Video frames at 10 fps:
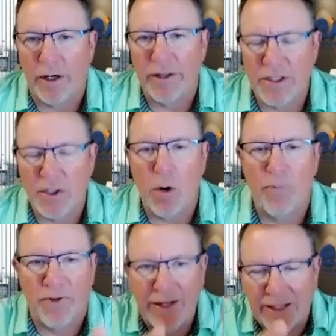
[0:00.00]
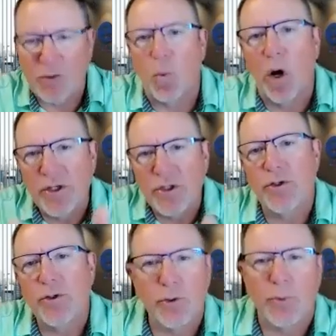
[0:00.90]
on to this home for the next 1,
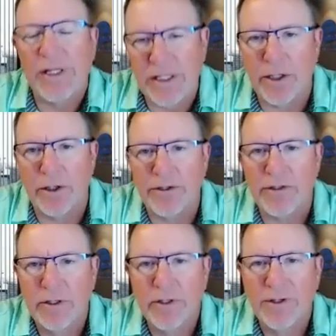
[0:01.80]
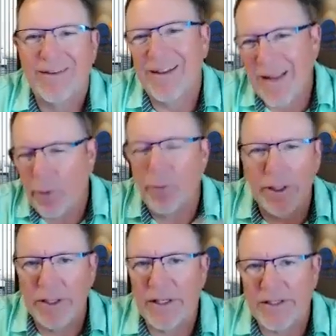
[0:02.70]
2, 3 years, then that
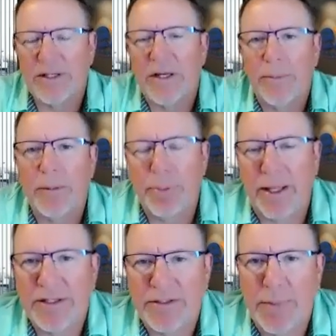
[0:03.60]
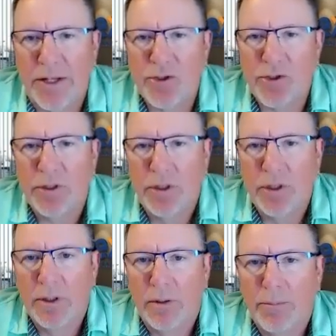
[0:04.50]
really doesn't come into play as much.
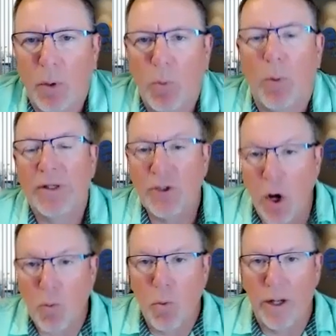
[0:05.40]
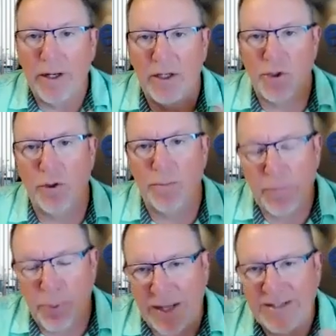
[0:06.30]
But what we don't want is you to be
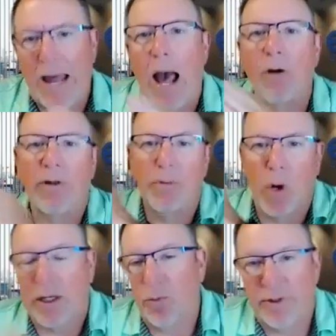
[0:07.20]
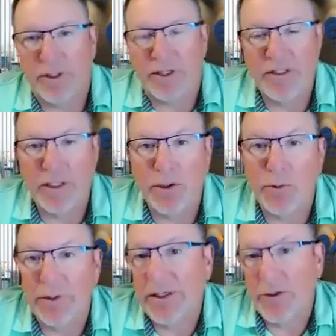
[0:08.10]
priced out of the market with the
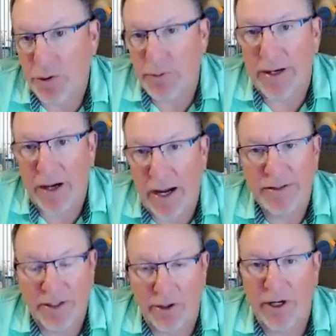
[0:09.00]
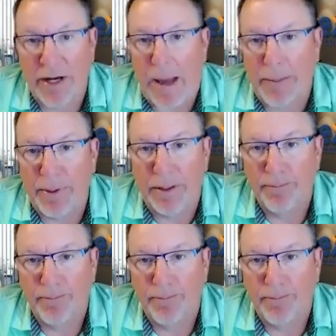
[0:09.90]
continuing interest rate hikes that are going to happen.